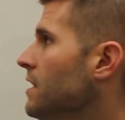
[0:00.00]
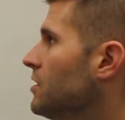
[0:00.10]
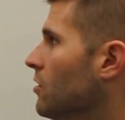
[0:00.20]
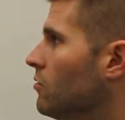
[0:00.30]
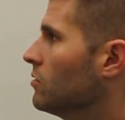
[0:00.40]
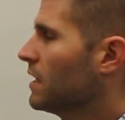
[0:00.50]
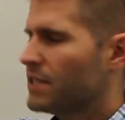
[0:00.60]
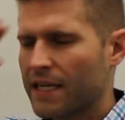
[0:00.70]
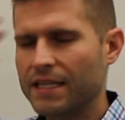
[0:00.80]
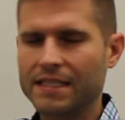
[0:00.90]
So let's
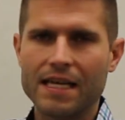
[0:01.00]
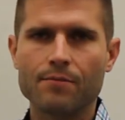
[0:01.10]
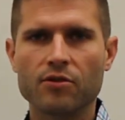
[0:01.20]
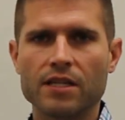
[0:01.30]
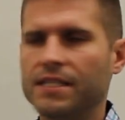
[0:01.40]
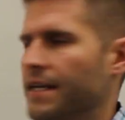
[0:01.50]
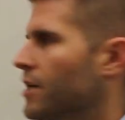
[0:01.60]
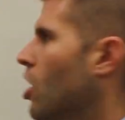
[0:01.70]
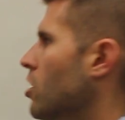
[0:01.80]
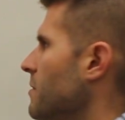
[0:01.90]
take an example. Let's take
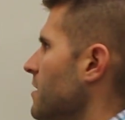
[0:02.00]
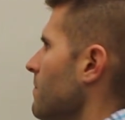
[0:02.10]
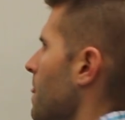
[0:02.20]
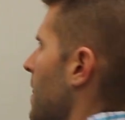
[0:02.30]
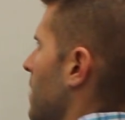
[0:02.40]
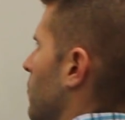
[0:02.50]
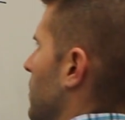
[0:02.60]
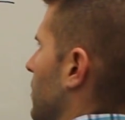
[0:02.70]
carbon. We